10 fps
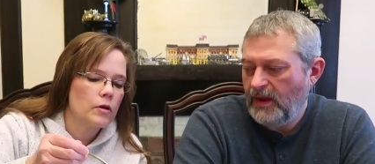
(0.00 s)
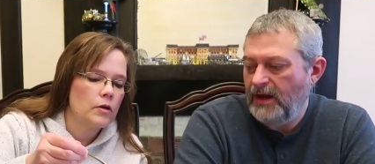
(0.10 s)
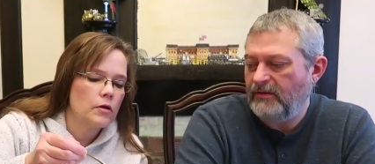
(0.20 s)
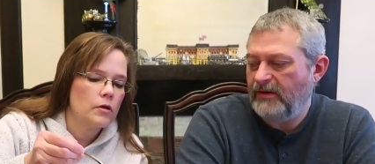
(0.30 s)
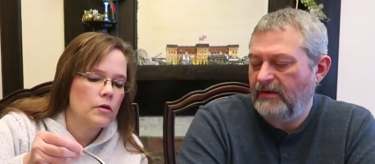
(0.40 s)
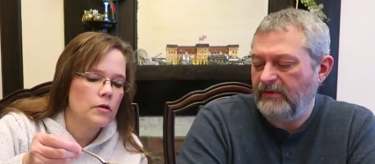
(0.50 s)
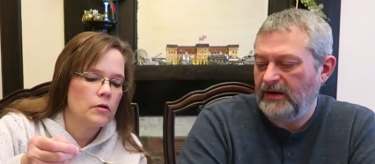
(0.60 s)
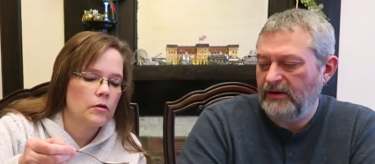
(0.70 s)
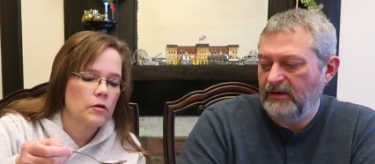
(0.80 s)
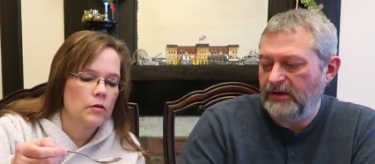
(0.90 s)
Speaker 1: I'd rather have a
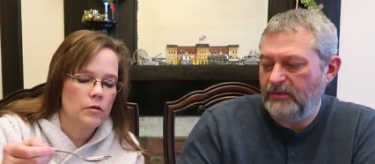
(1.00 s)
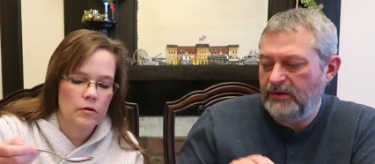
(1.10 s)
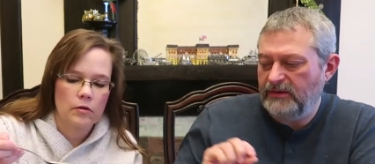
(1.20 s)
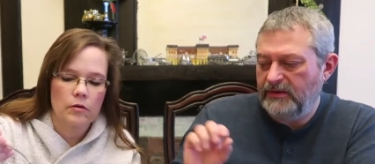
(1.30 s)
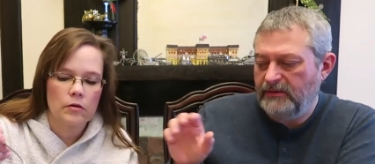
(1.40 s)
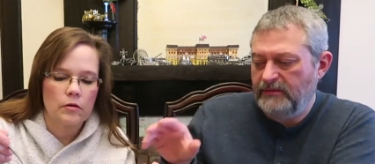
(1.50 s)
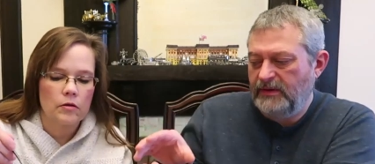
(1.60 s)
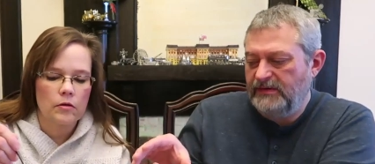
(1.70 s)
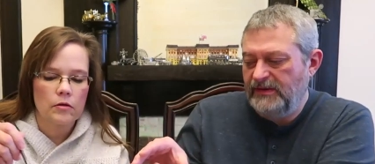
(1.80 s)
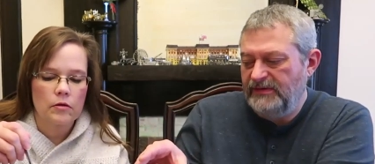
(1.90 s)
little liquid in there. It
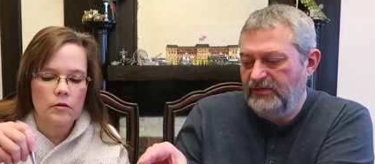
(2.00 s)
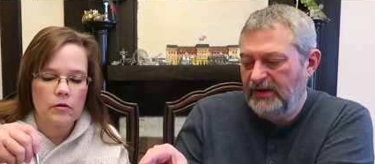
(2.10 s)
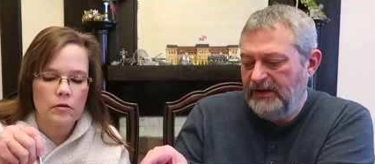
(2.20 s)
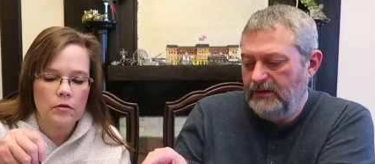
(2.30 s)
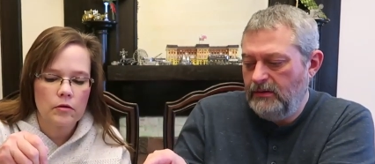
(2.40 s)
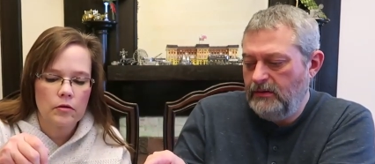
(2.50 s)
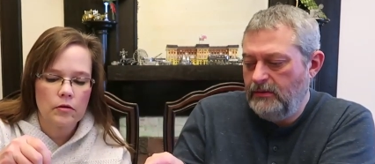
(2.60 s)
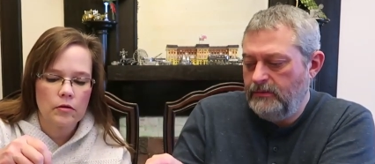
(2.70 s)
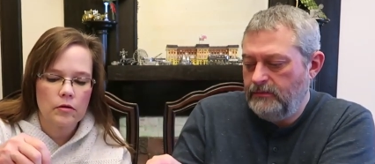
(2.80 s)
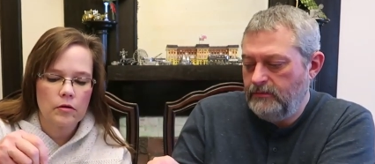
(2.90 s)
makes it easier to eat.
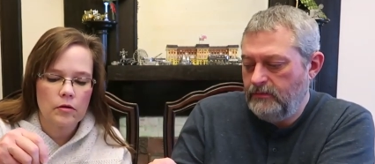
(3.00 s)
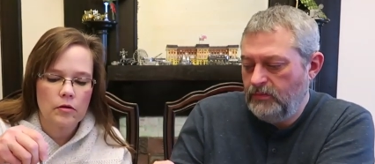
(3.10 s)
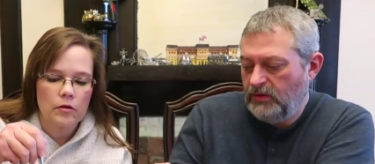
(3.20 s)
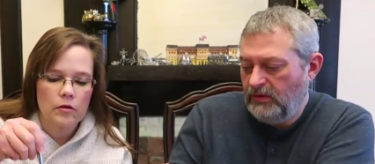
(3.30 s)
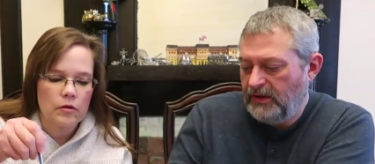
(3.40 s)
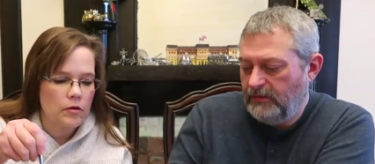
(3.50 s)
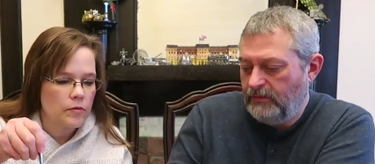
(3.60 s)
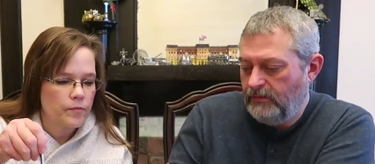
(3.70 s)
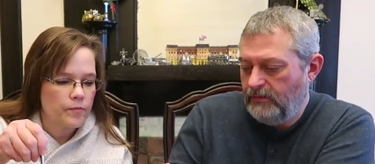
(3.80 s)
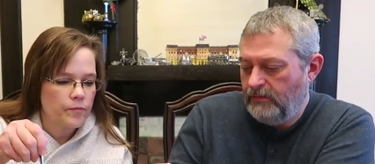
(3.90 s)
Don't like it
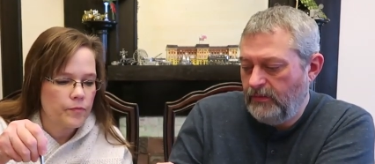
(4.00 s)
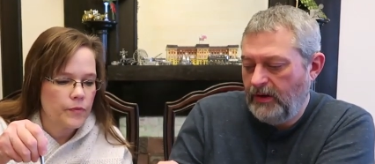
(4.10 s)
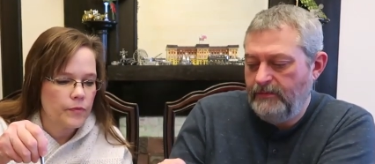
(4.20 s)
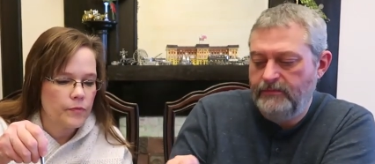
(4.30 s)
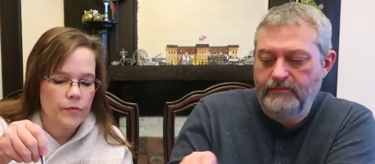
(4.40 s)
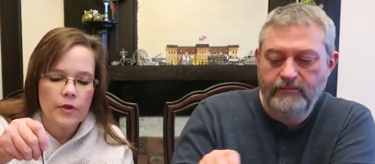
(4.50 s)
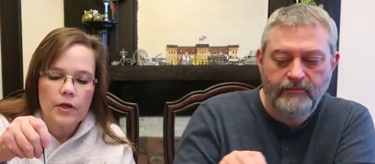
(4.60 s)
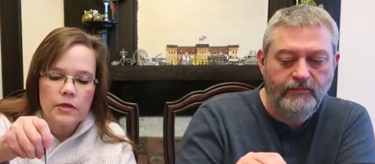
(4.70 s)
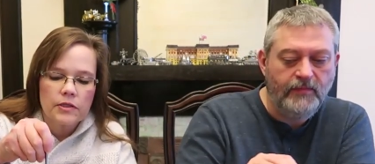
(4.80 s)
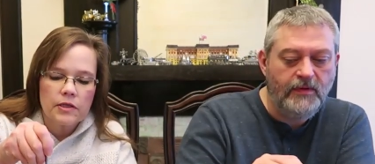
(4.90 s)

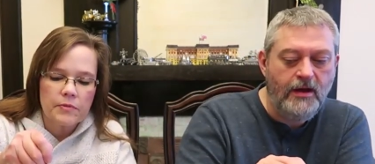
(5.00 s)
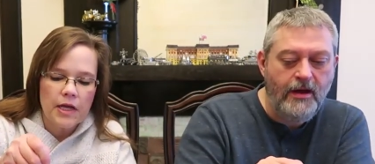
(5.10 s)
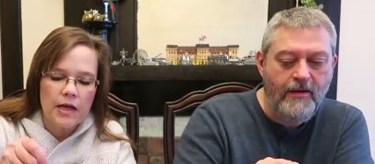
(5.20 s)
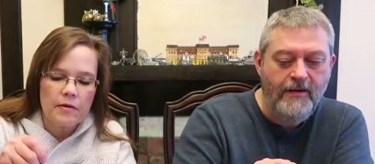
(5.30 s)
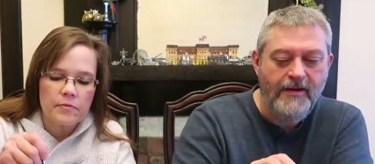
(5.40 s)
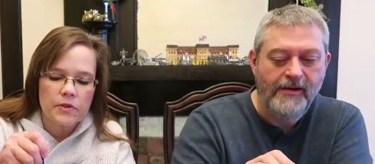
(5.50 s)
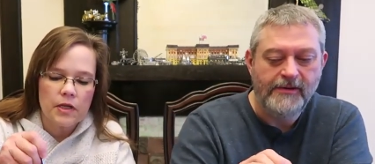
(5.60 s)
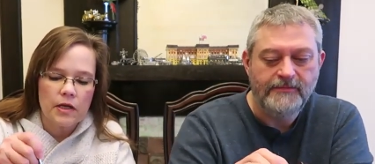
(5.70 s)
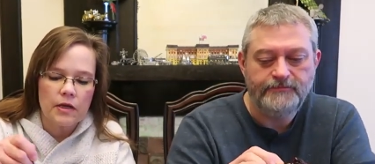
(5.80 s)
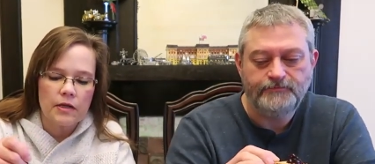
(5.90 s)
Sometimes
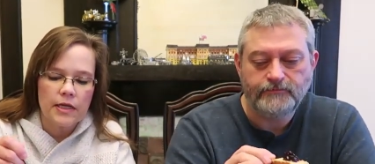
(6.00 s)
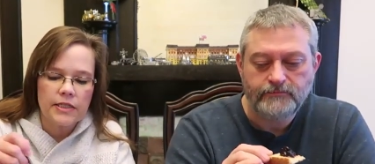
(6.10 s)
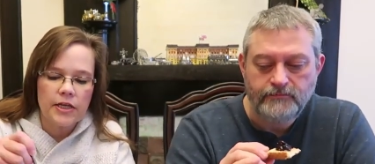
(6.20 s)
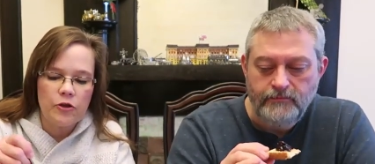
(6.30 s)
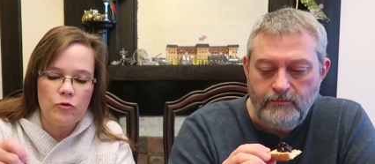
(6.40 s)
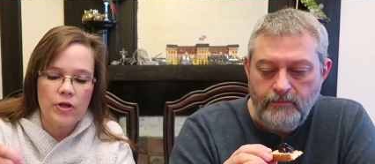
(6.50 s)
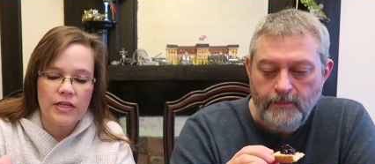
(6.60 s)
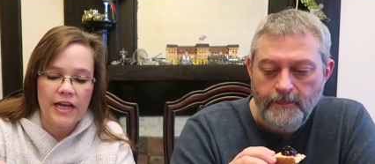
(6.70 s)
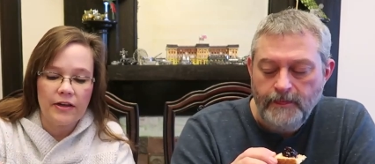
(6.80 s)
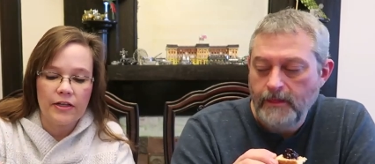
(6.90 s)
Speaker 2: uh, until you get
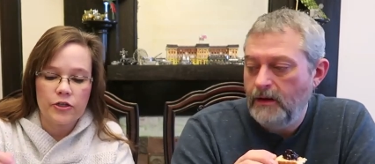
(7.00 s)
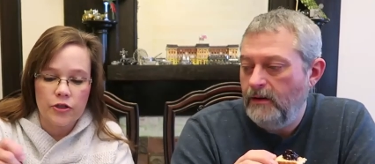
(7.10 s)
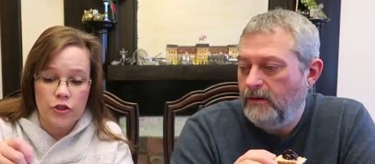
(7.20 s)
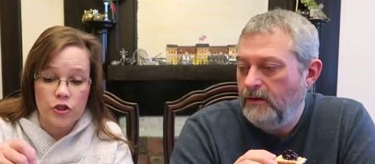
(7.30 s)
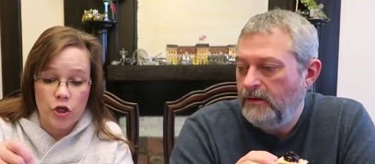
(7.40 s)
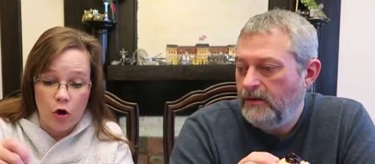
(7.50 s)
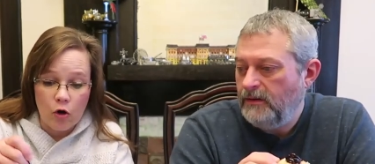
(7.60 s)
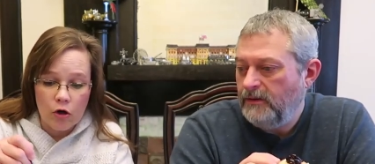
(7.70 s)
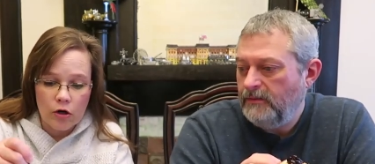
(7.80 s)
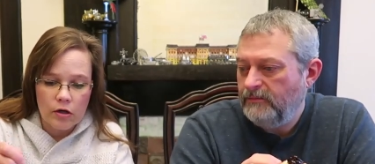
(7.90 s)
down into the
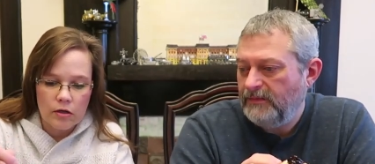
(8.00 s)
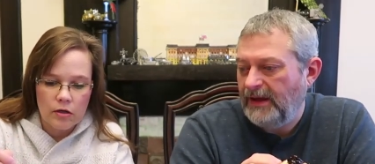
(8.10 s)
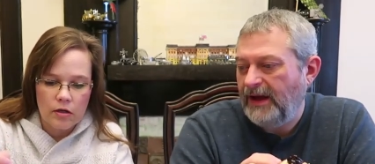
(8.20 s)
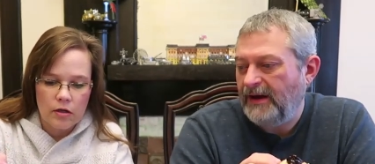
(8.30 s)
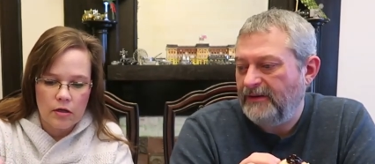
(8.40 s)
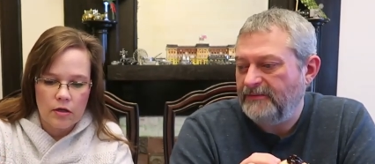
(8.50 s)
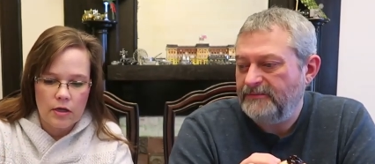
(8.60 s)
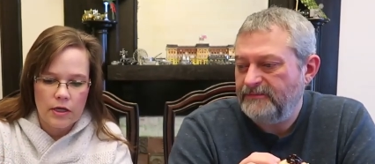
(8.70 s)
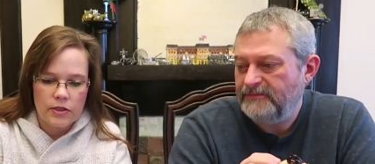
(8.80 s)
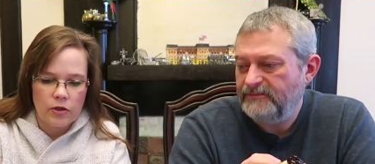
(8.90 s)
jar, yeah,
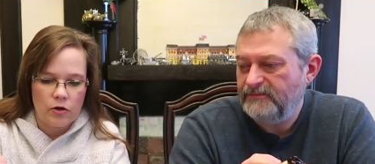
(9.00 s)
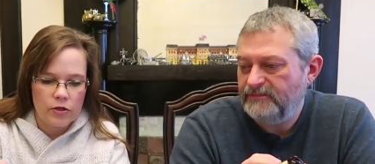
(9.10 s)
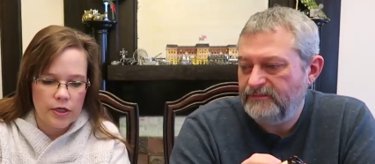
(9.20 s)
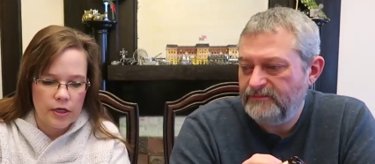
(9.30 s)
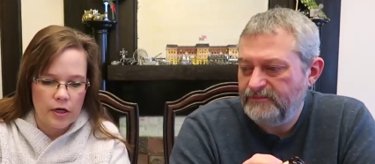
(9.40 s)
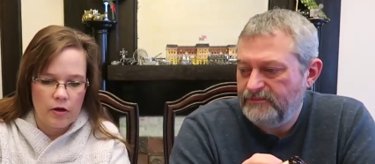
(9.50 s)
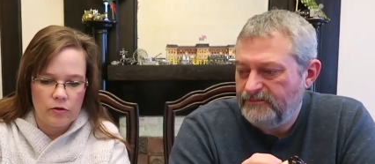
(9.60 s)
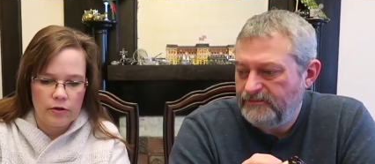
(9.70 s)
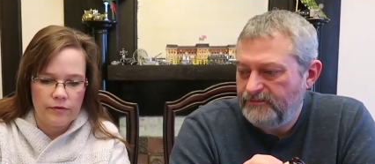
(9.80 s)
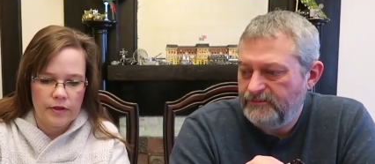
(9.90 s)
it's hard to get a
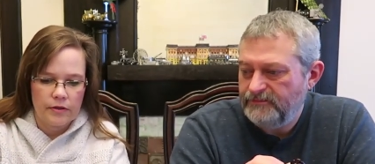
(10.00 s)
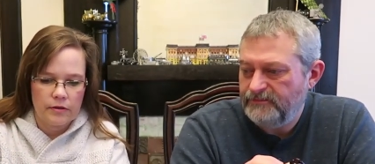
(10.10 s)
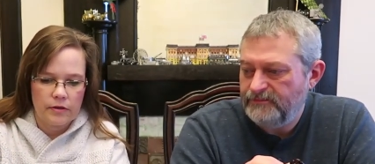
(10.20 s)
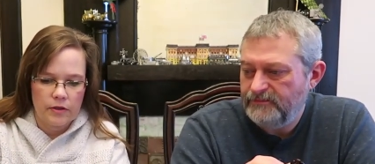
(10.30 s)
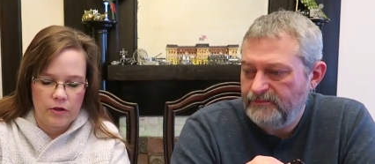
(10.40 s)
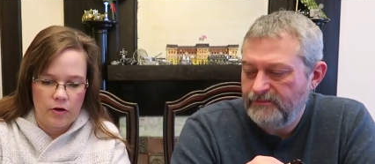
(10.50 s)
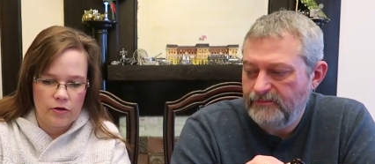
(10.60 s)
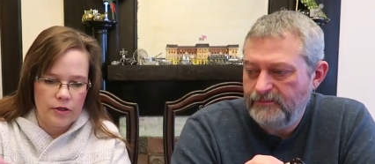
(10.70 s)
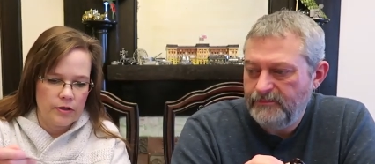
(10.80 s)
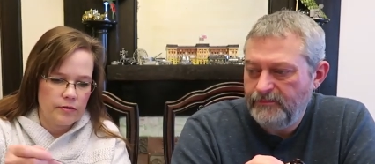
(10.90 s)
hold of it.
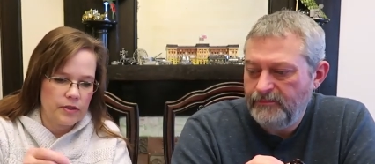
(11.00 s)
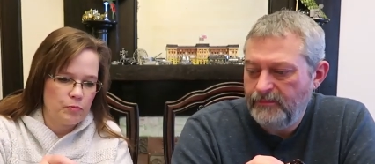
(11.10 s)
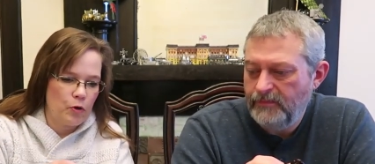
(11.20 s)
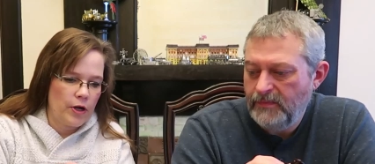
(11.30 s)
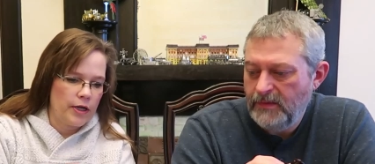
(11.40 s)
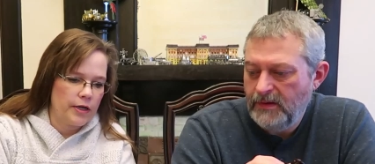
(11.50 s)
Hard to spread